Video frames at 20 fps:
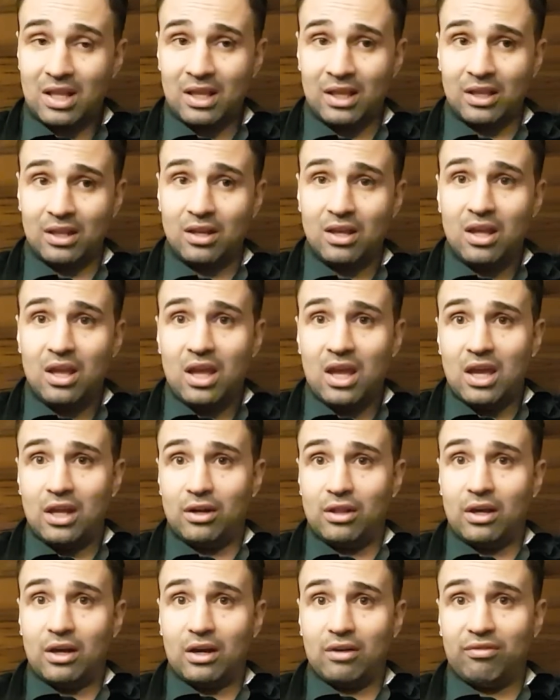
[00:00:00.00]
you know,
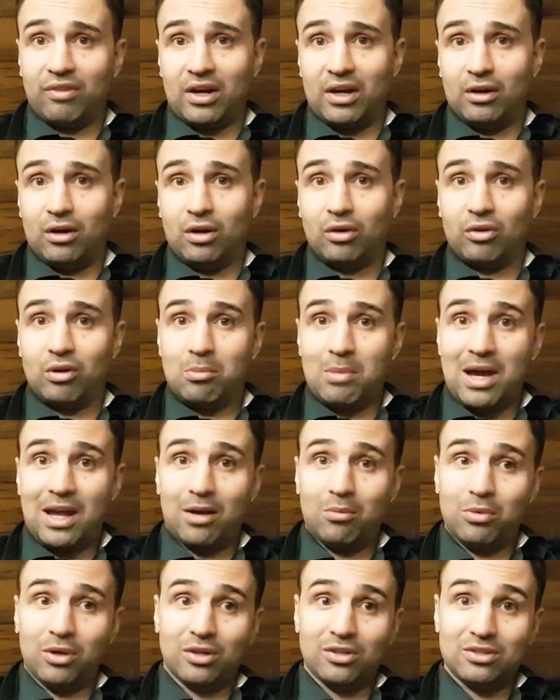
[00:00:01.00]
they're going to fight in a hungry manner,
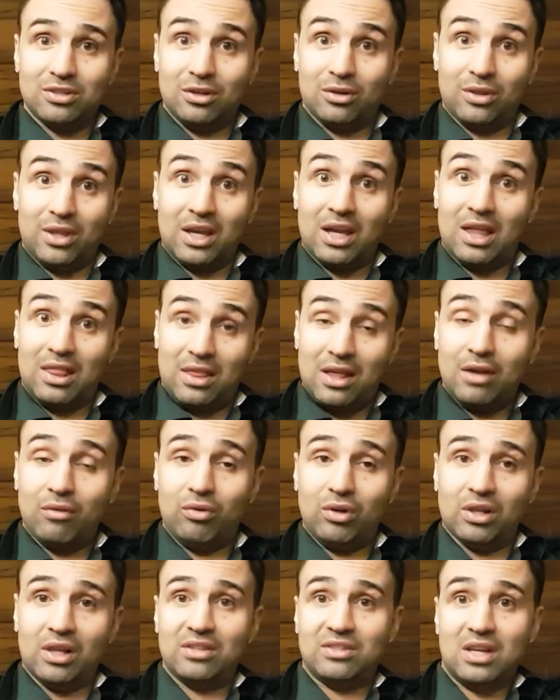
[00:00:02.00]
because, you know, they
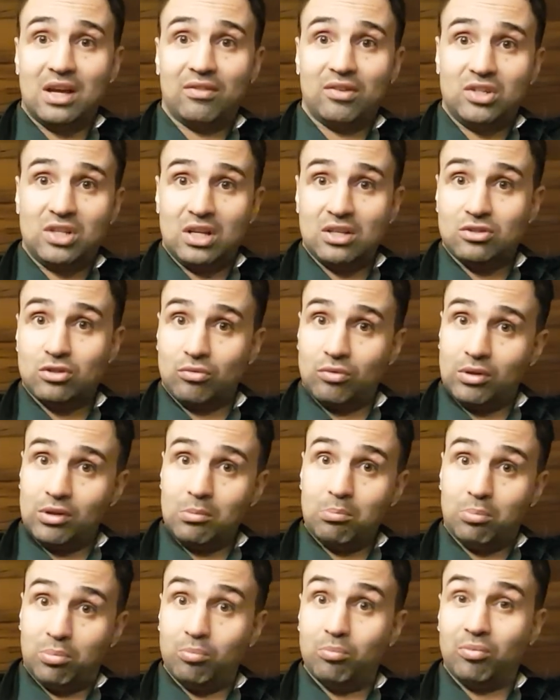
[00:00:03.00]
realize they have a chance to
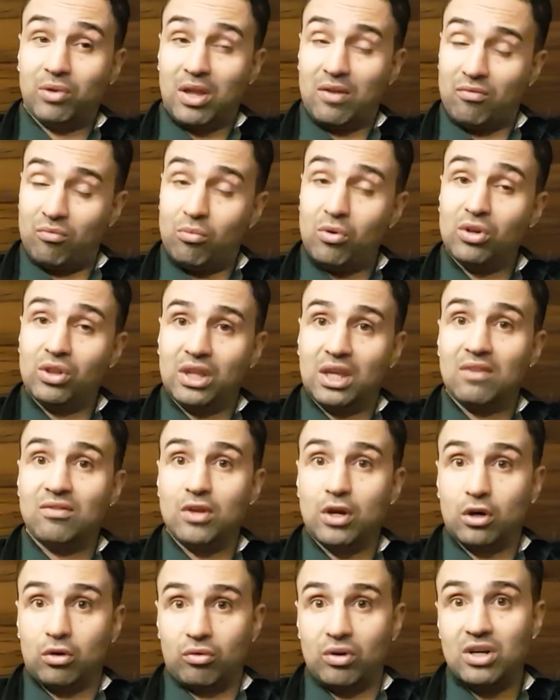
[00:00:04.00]
really give
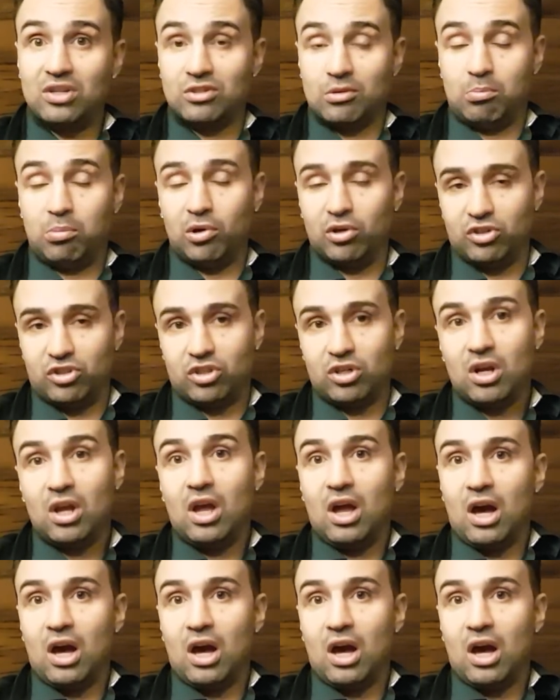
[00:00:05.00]
their careers a push